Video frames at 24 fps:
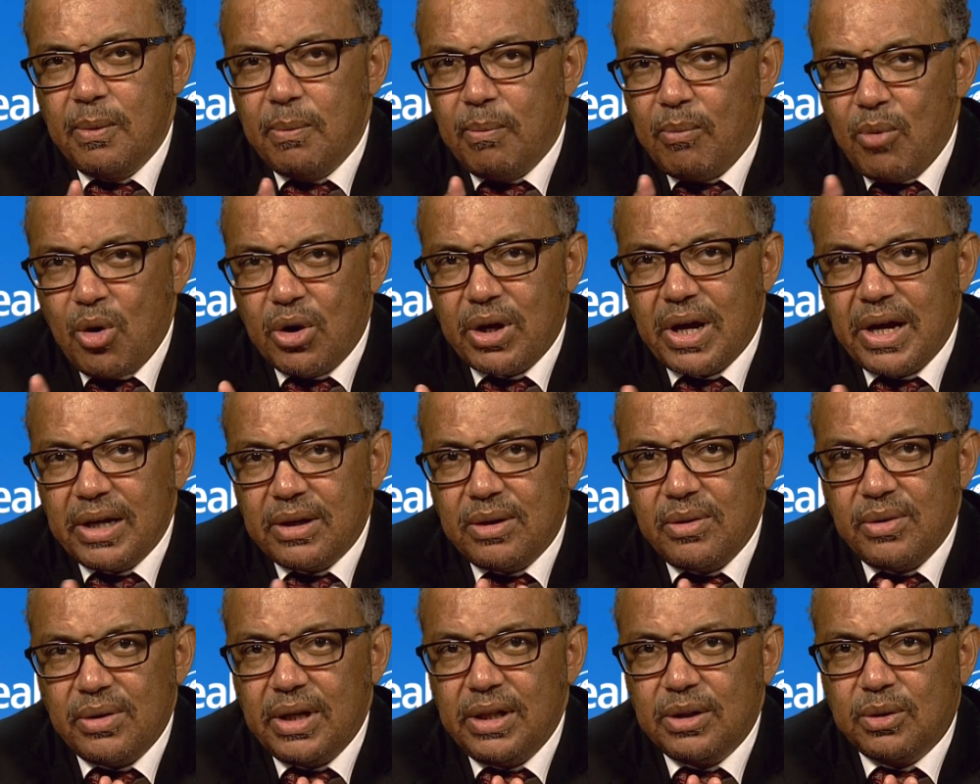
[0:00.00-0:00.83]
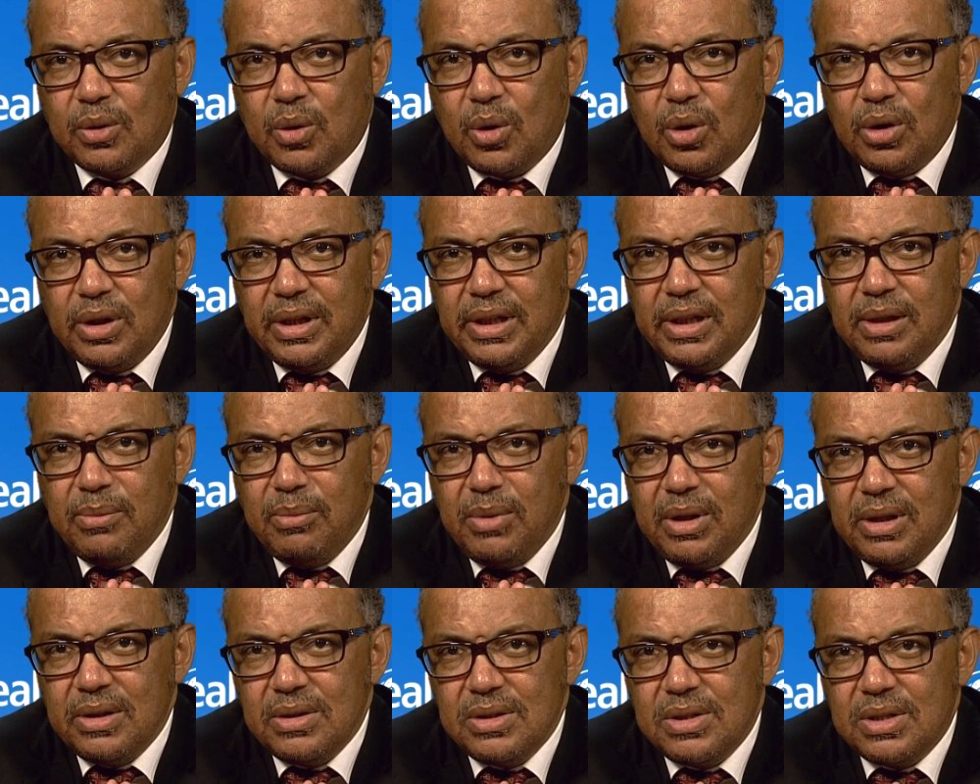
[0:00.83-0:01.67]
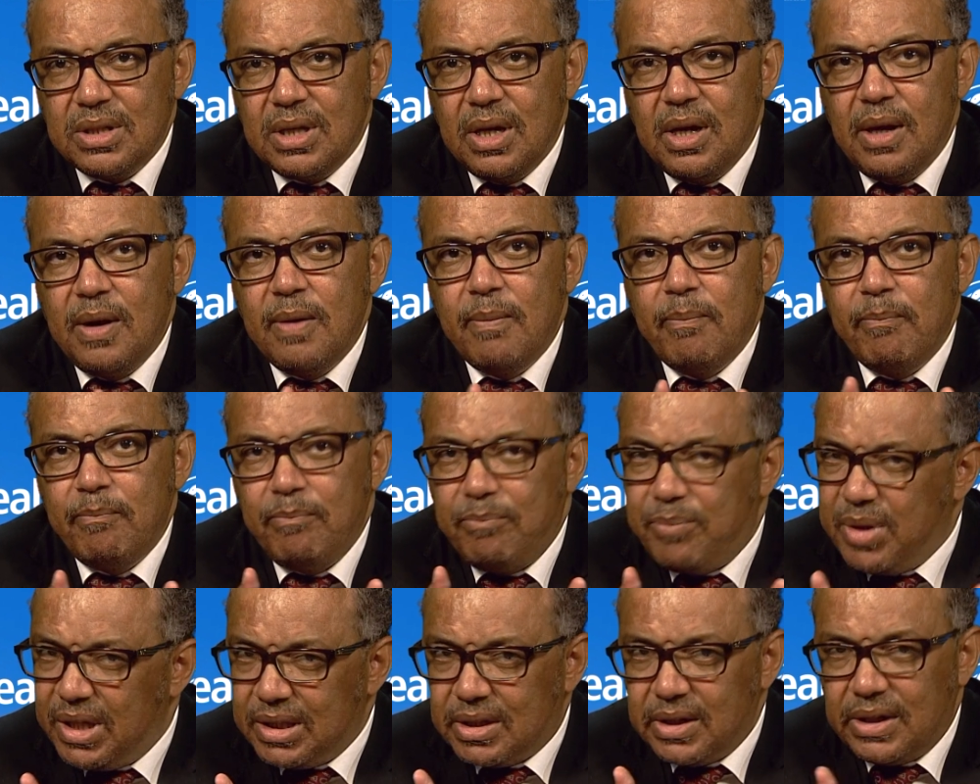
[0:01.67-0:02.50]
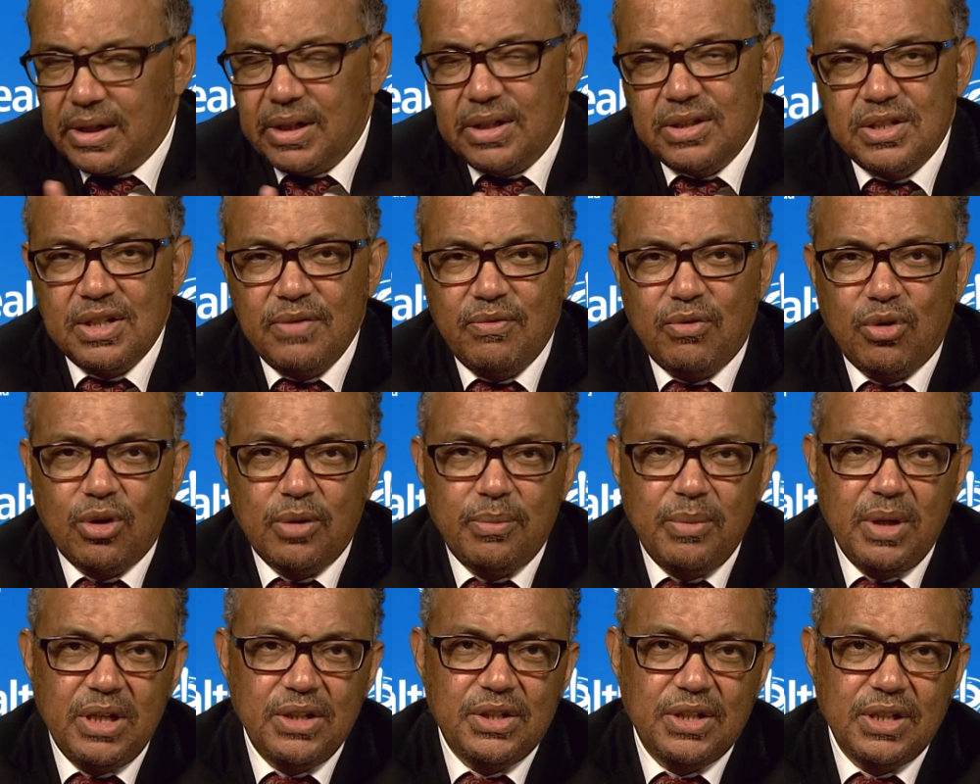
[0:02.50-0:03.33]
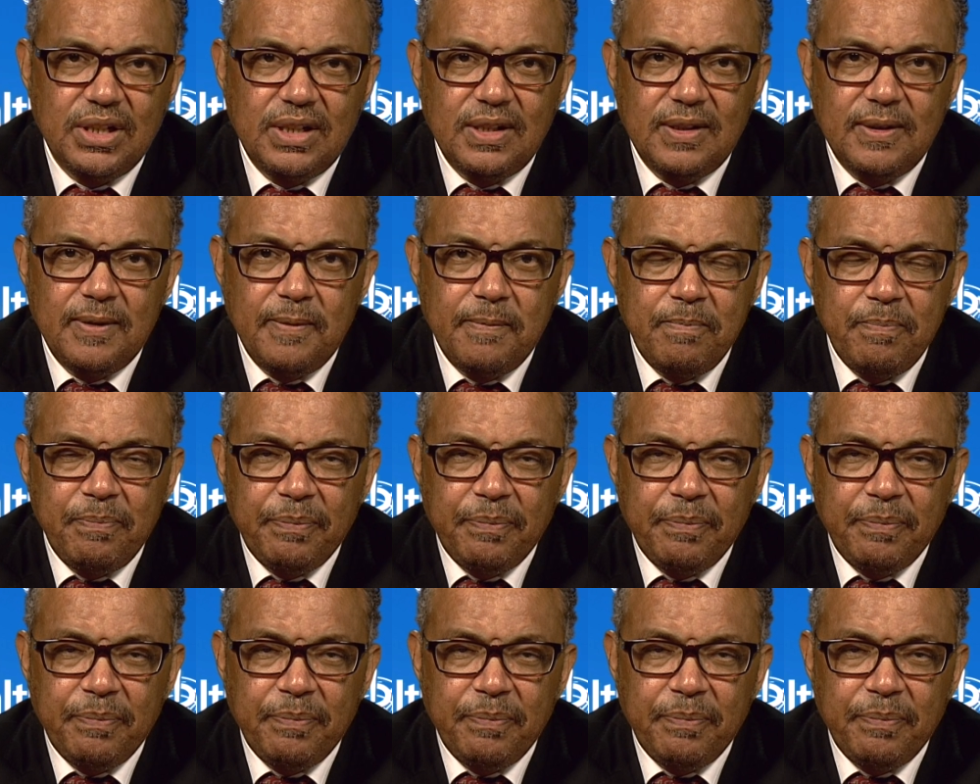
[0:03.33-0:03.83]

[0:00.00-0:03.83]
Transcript: More accurate coding means better health information.